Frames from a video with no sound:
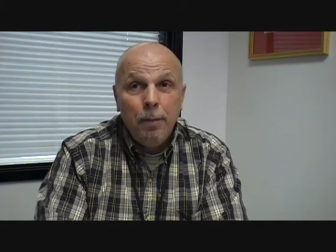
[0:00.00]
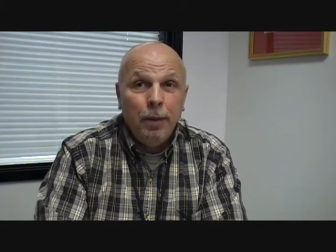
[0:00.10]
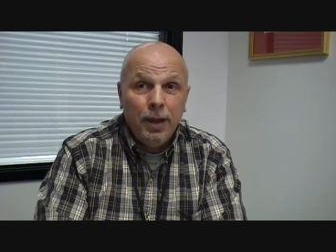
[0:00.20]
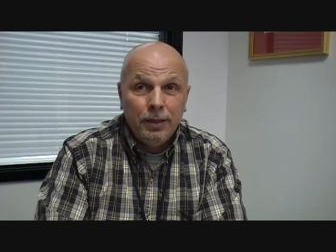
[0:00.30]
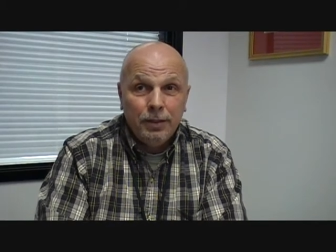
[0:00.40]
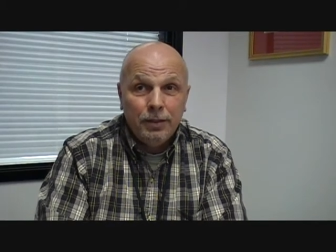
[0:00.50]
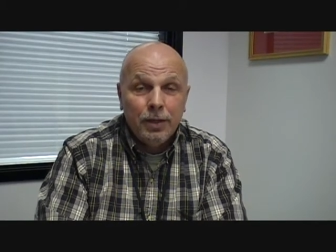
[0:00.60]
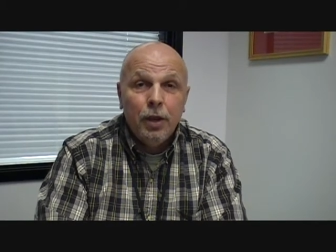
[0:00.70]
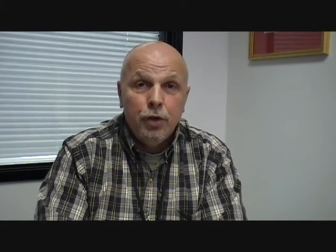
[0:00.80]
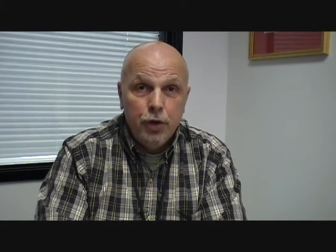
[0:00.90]
plus
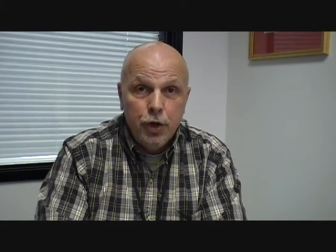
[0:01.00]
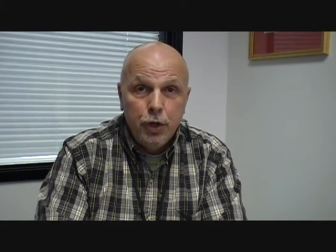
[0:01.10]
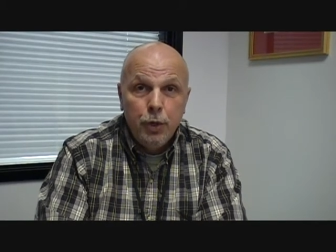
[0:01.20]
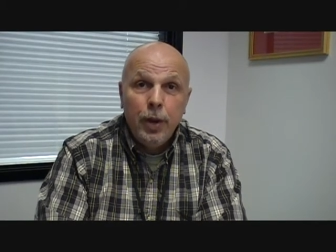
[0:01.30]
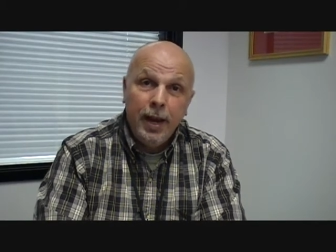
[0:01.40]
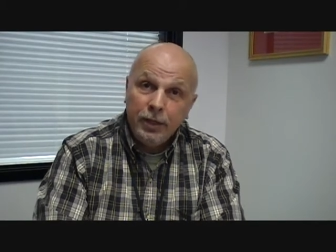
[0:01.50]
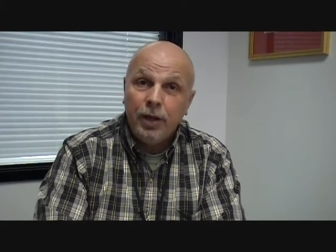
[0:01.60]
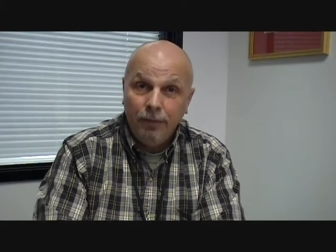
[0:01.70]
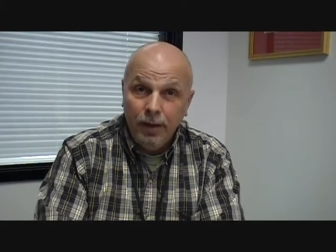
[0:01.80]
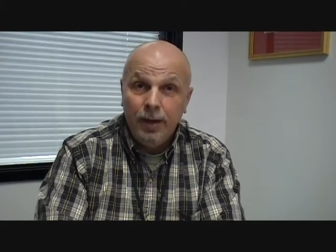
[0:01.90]
new HIV